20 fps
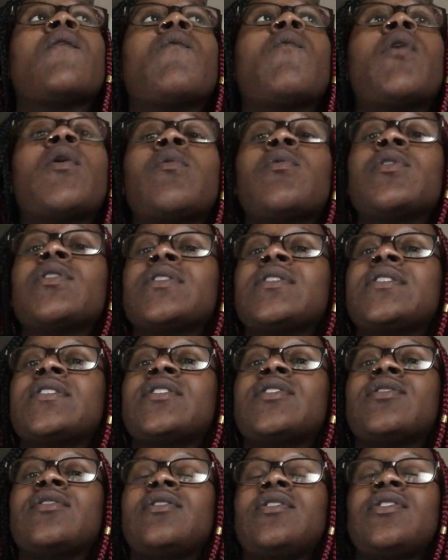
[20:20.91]
we
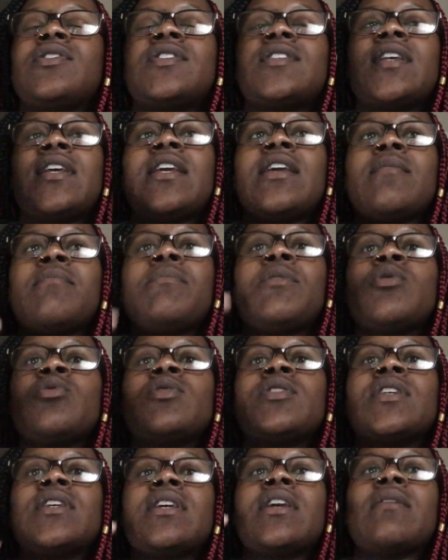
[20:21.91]
was singing
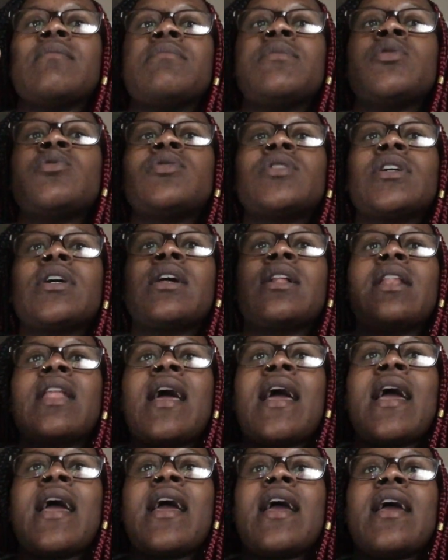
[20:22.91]
music in music
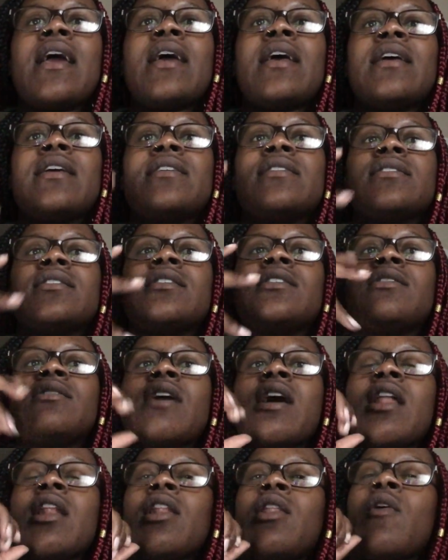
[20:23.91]
class, and
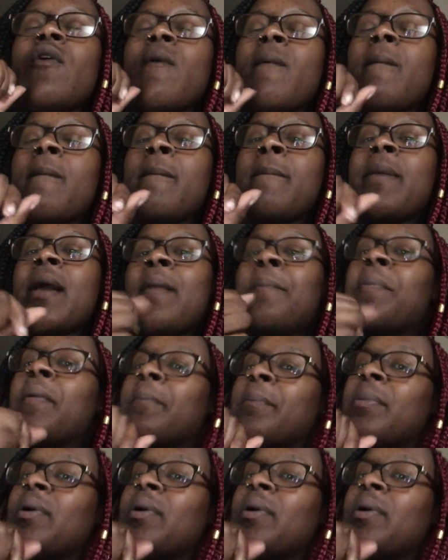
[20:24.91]
you got little paper